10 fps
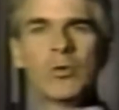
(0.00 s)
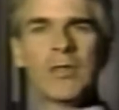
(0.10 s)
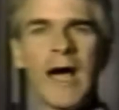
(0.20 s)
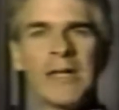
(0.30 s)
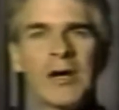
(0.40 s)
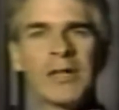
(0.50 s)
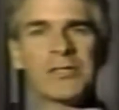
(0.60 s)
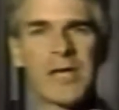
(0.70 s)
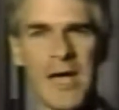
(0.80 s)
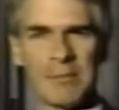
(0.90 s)
light on his
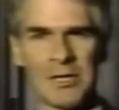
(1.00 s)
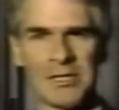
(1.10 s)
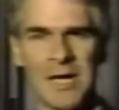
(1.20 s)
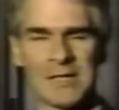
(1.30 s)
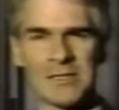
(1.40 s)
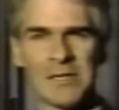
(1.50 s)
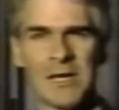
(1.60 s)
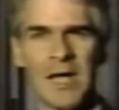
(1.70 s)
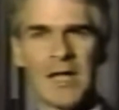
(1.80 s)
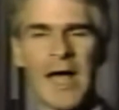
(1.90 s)
gambling debts
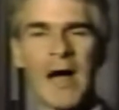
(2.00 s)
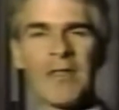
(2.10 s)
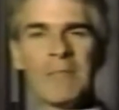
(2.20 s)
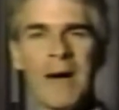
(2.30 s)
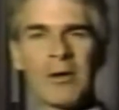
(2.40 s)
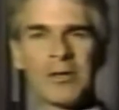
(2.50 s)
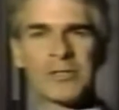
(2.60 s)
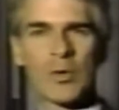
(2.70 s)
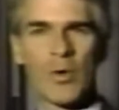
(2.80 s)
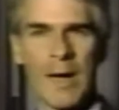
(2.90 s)
and how they mounted
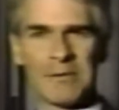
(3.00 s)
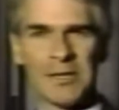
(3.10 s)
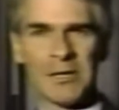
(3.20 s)
so rapidly.